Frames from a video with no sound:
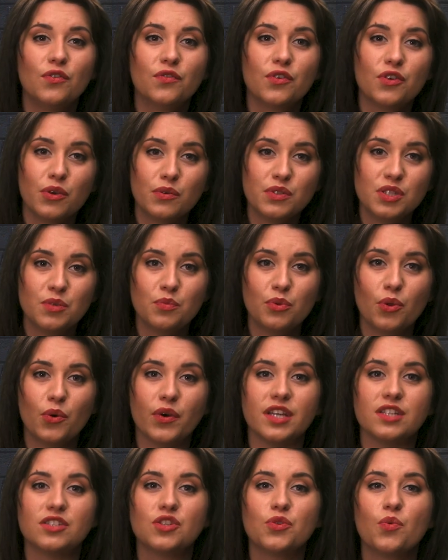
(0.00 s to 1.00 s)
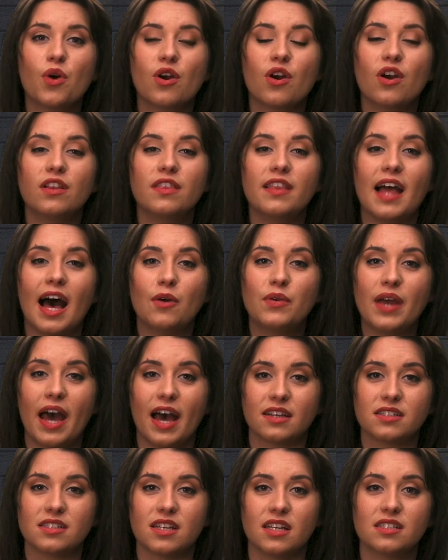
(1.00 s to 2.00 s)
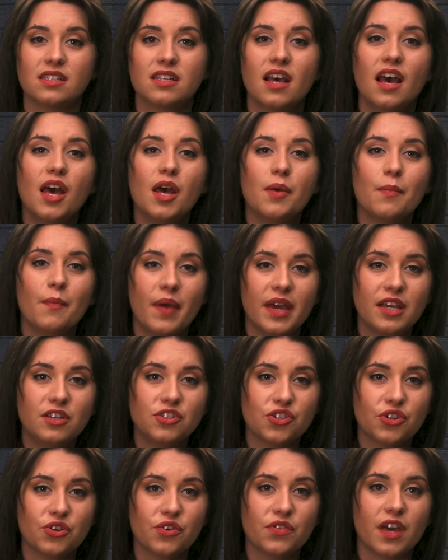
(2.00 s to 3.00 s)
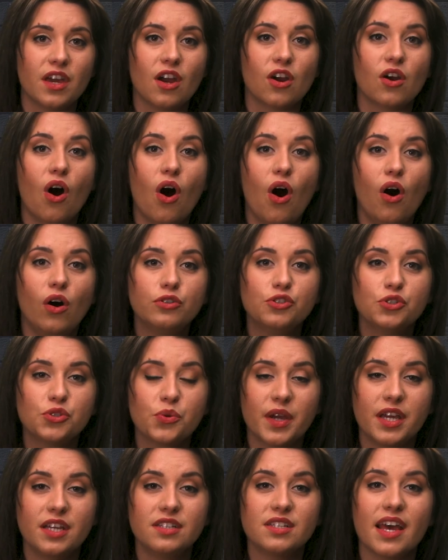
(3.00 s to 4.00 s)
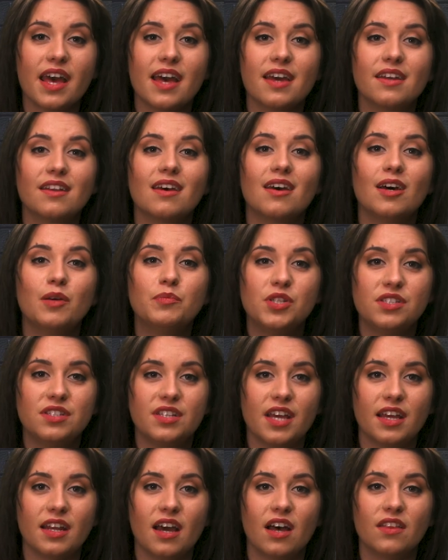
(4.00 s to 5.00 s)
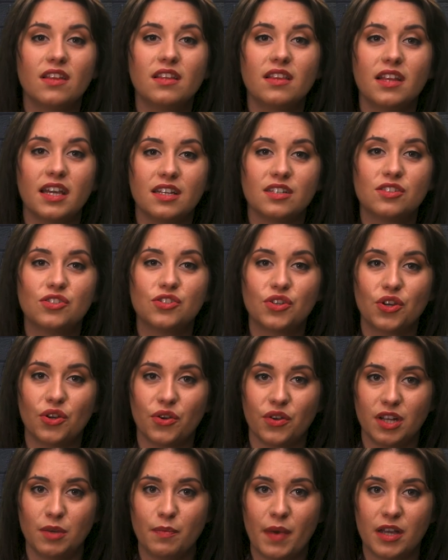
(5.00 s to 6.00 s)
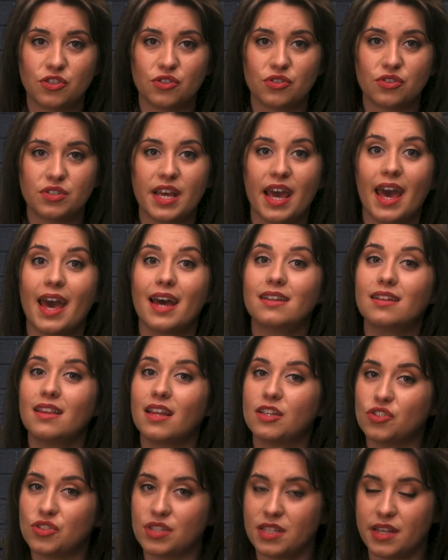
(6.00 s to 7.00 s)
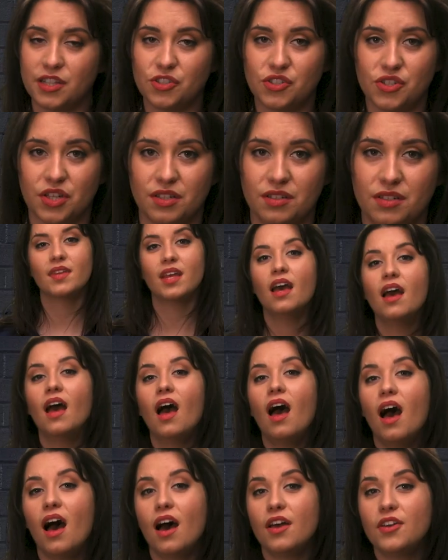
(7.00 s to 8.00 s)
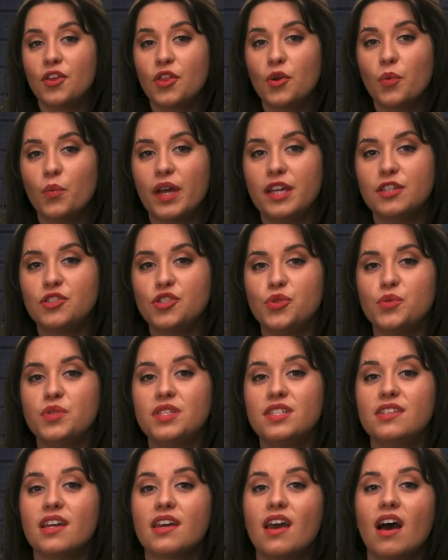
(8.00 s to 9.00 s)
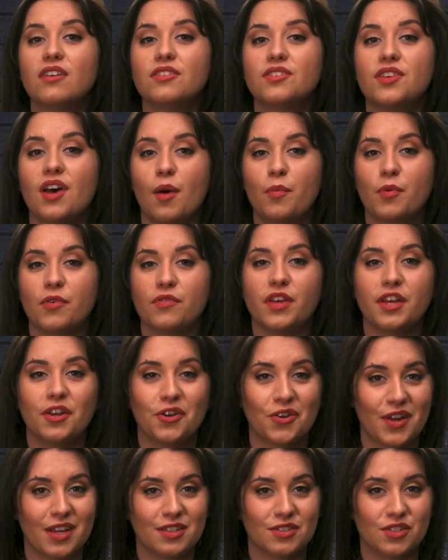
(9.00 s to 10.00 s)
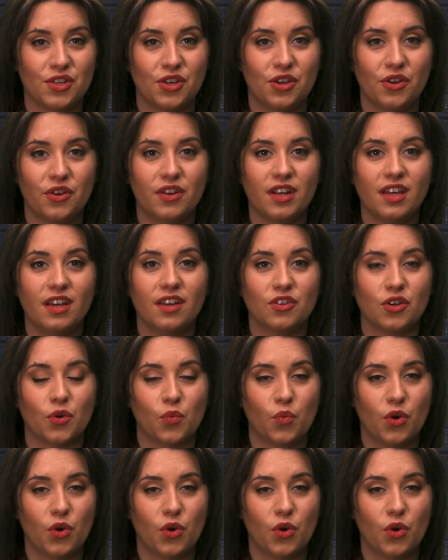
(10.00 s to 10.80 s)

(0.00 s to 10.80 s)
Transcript: For those employees who are allowed access, make sure they are all trained and up to date on the latest security measures and legislation. Another way to stay on top of internet security in your